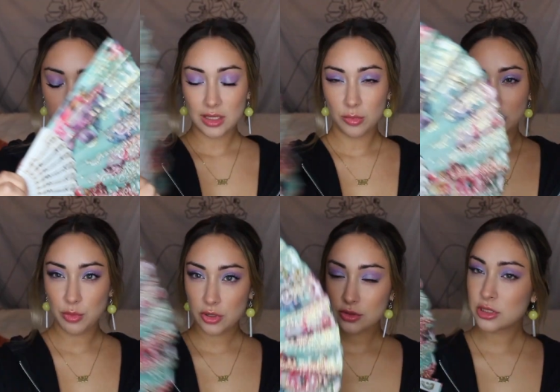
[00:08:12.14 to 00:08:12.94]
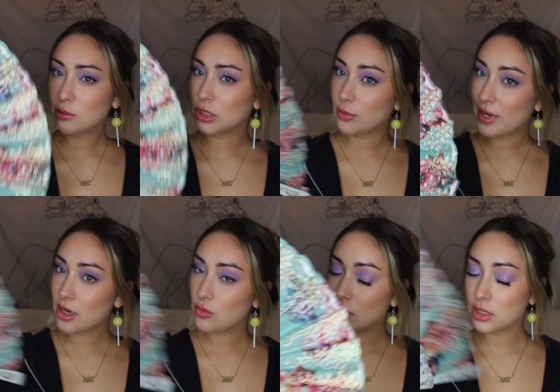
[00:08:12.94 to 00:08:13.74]
Double the bows, double the
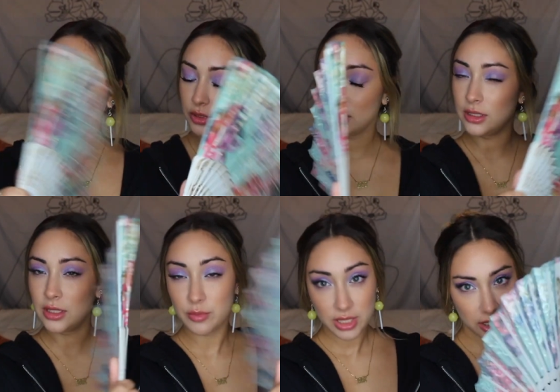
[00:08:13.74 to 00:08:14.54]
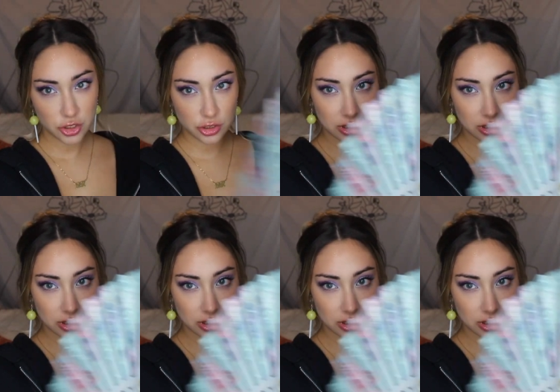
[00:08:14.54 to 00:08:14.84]
power, double the intimidation,